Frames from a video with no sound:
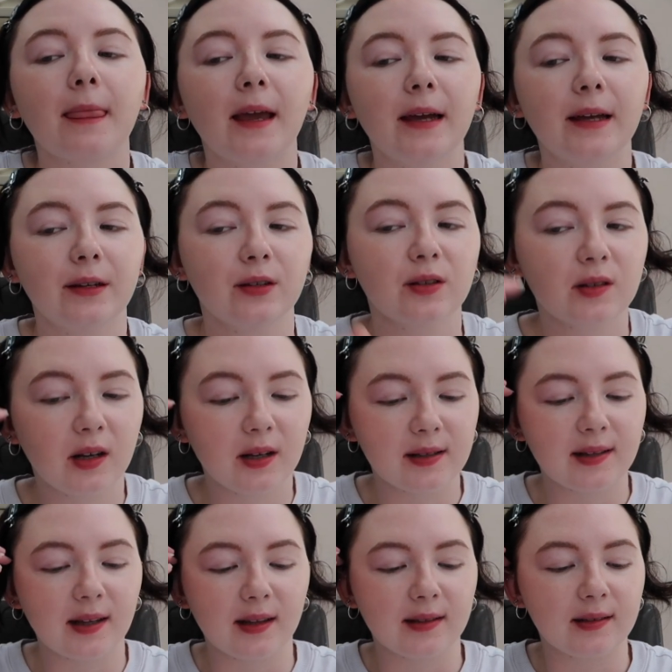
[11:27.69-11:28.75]
It does kind of
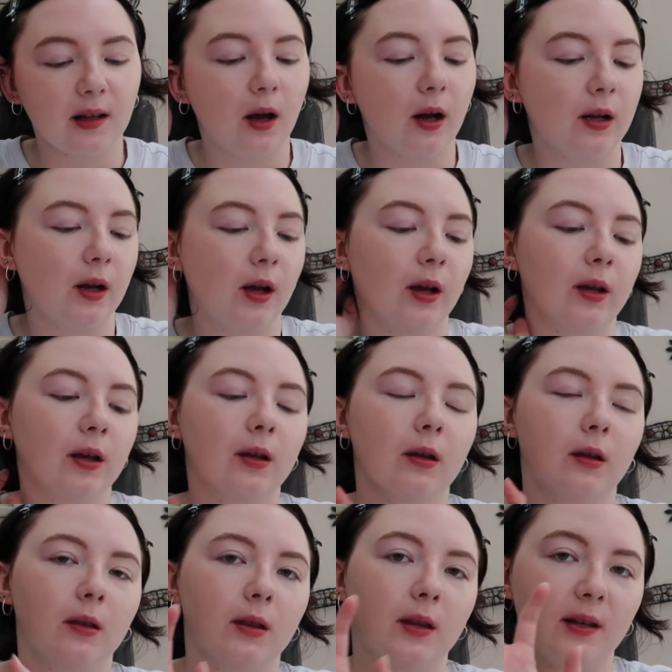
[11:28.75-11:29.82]
say at the side,
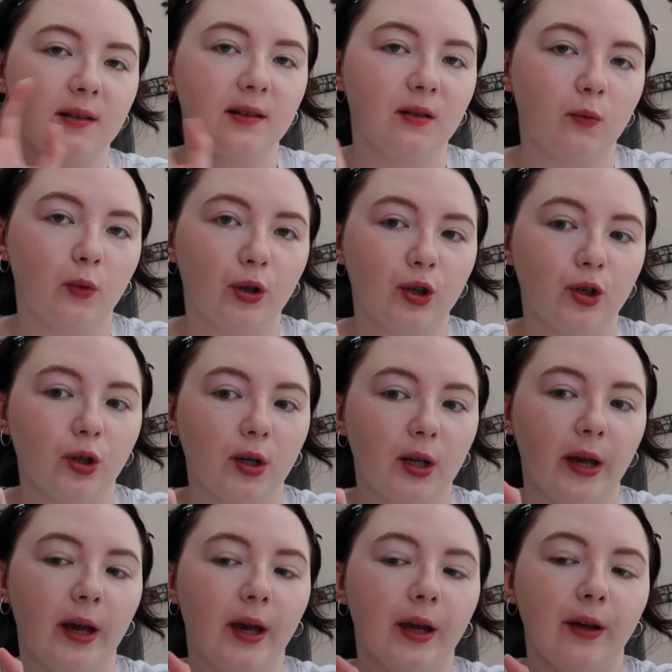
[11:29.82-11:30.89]
like, this is what you should
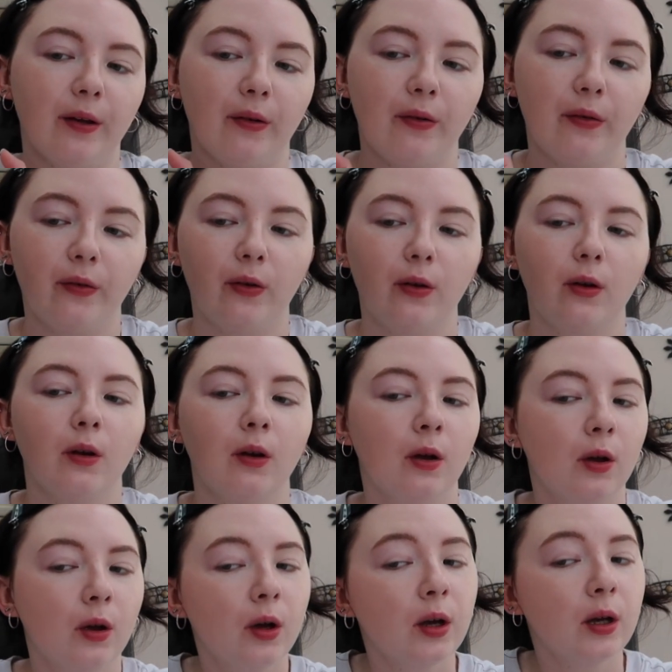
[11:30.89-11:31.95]
get if
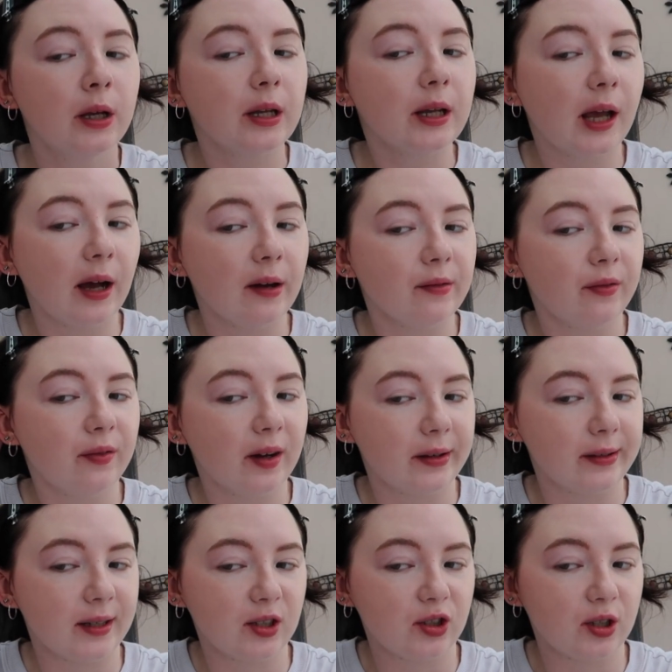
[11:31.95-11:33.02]
you have a
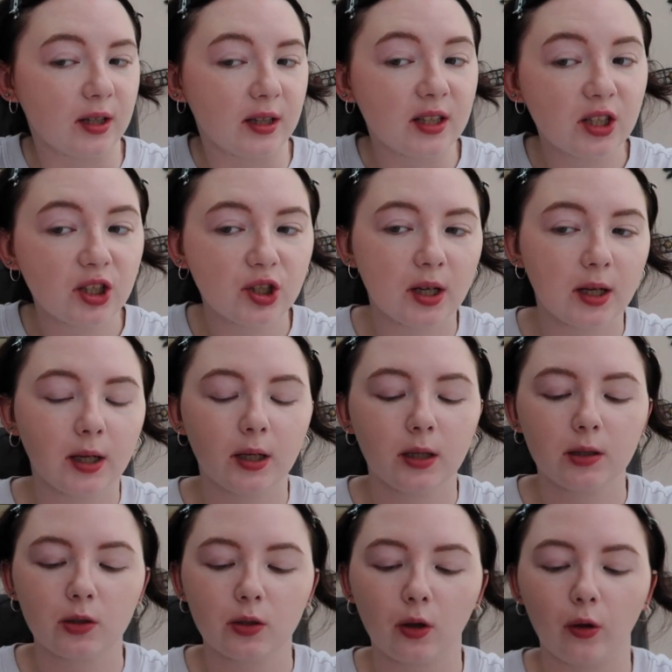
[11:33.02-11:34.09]
foundation in this shade.
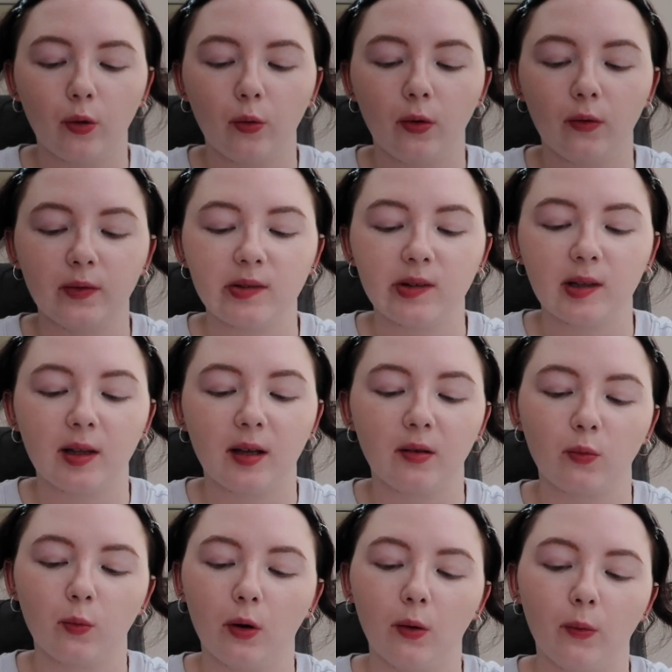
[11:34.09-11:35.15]
So obviously that
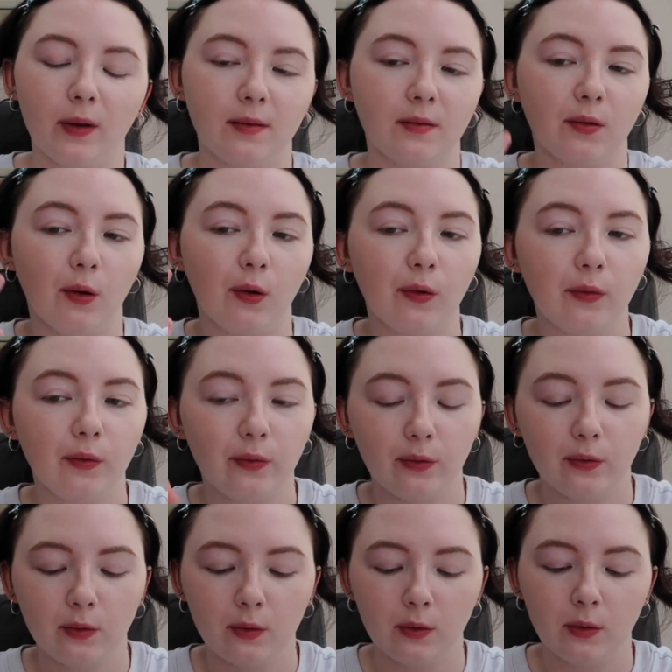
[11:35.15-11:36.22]
is what I went off.
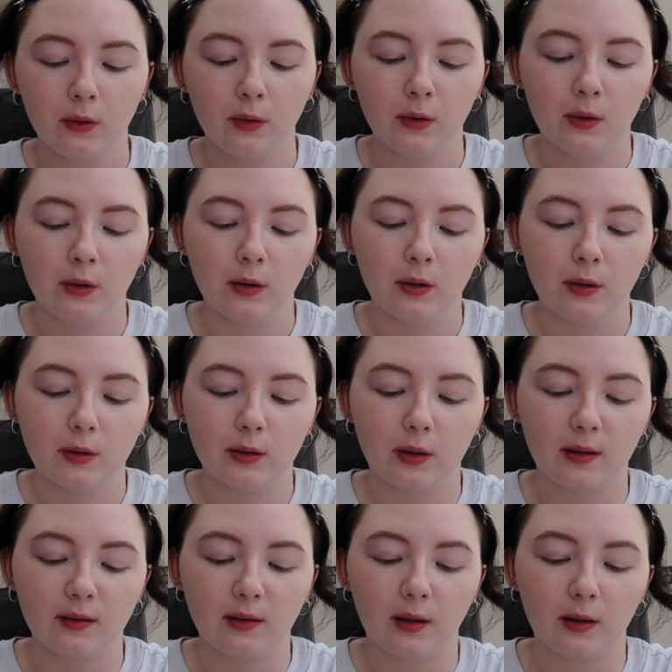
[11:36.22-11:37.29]

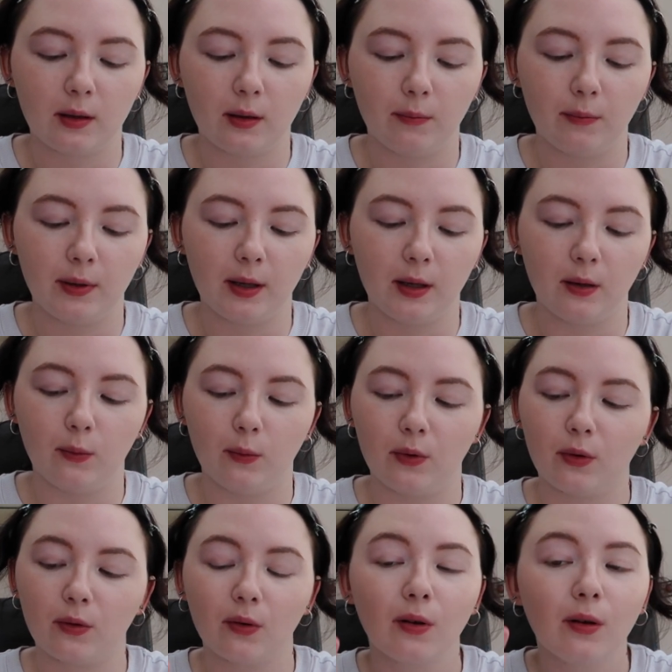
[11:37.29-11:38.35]
That's like completely what
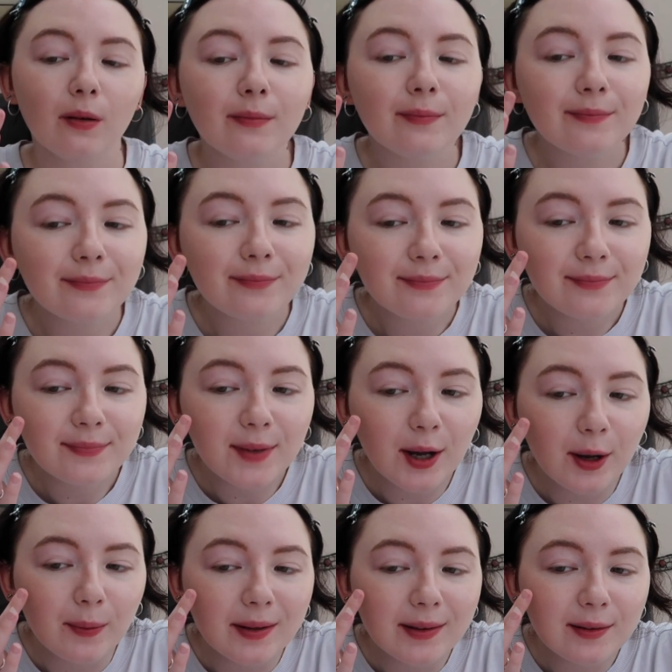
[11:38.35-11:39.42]
I
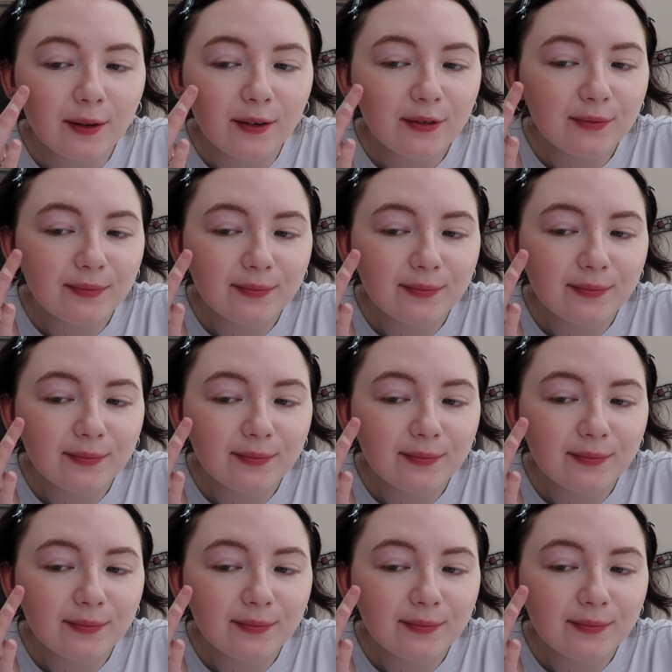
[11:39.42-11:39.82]
went off.